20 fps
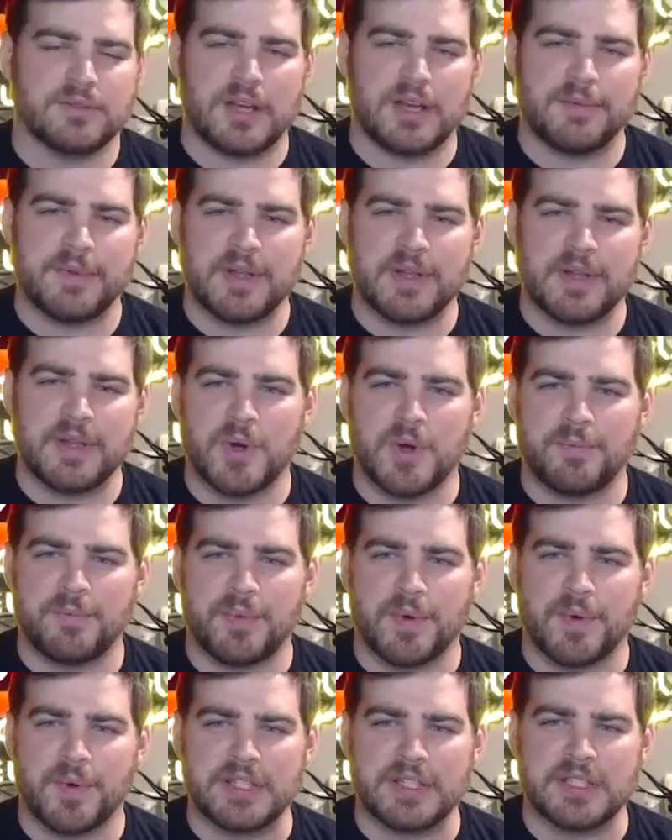I mean, at what
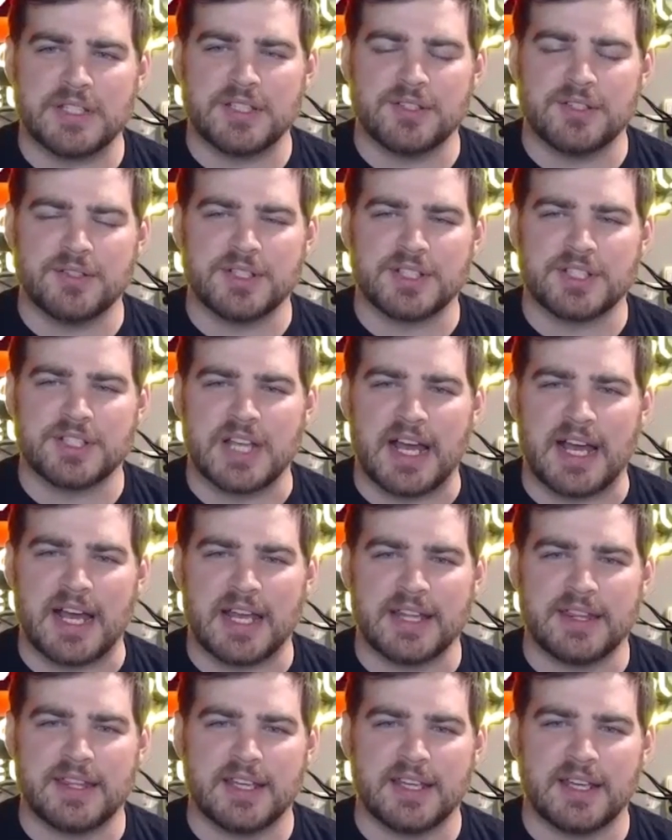point did you
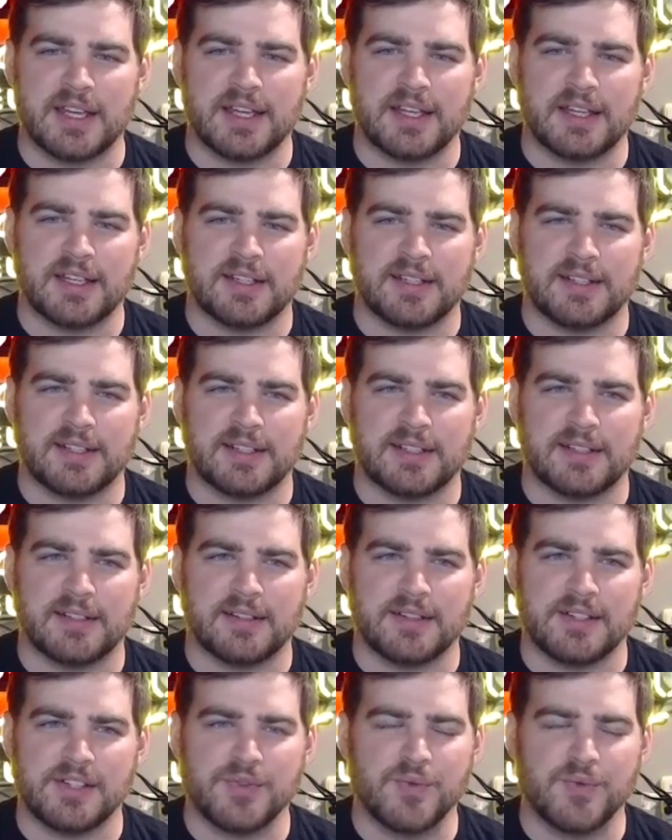decide that
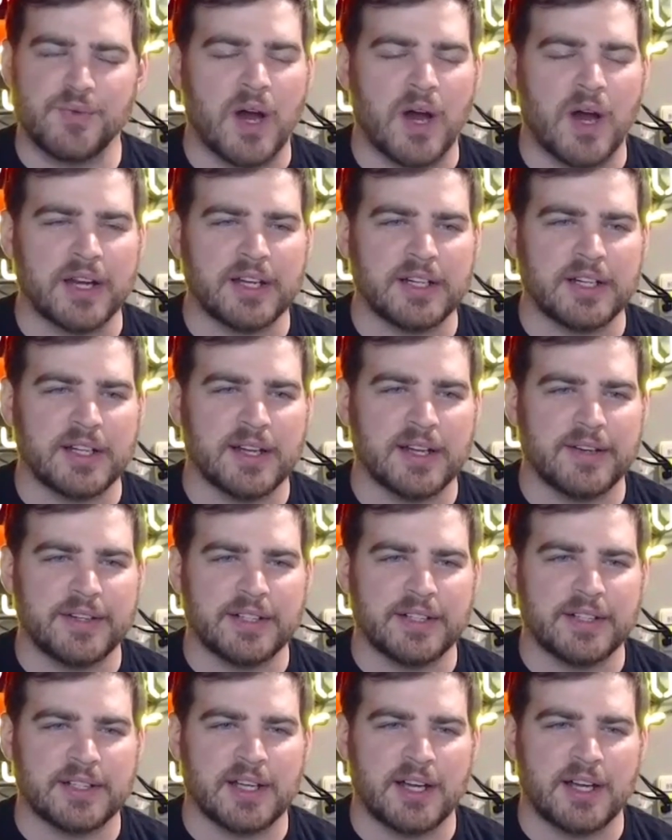you wanted to go
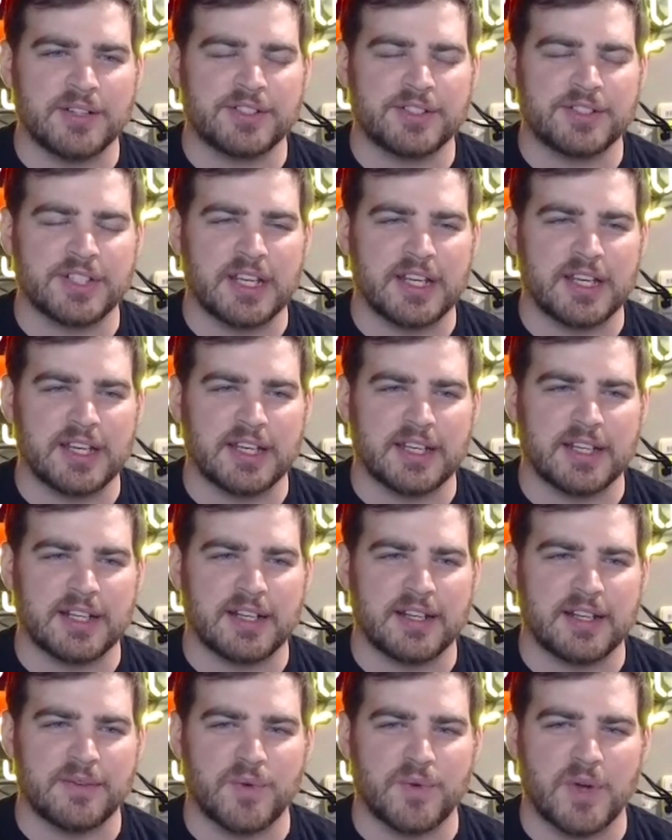into coaching?
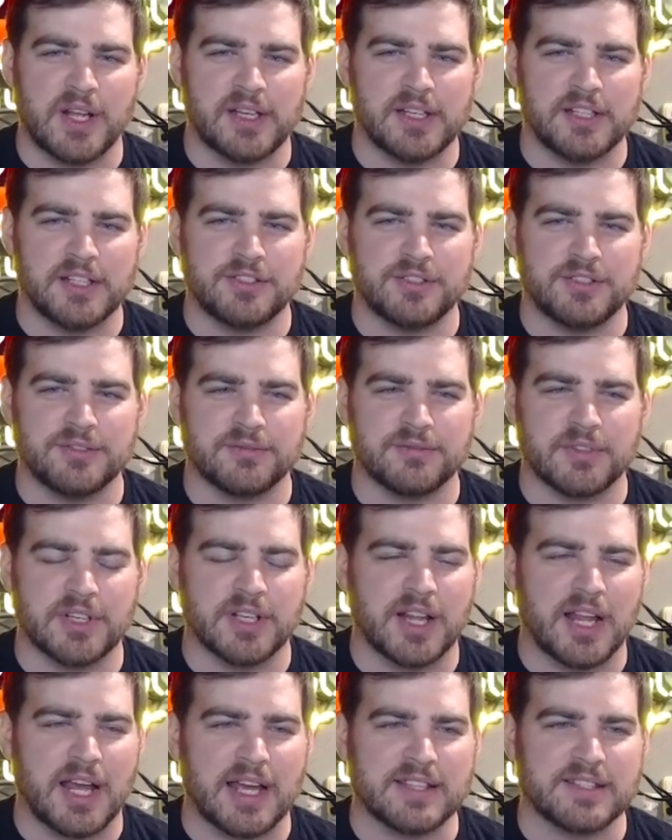And then when did you
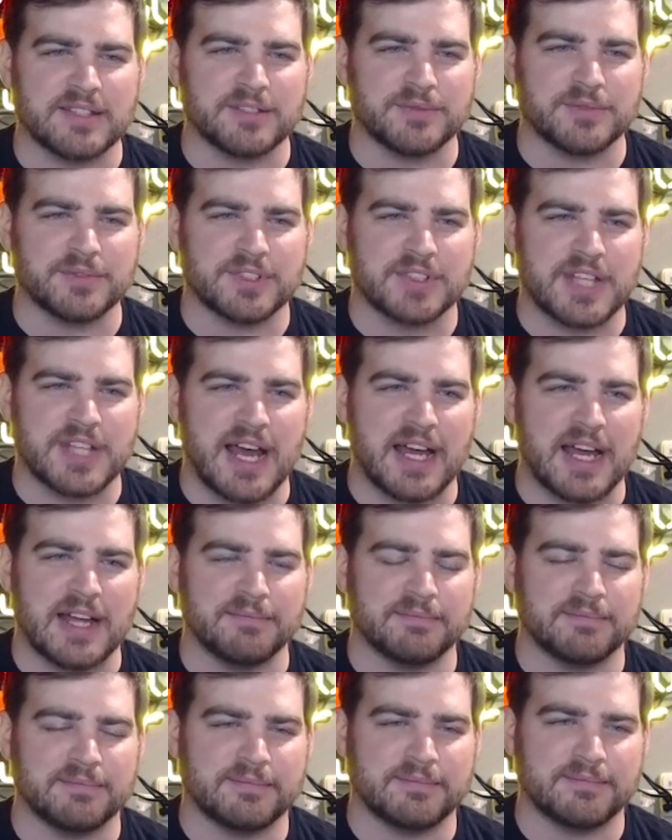realize it was time?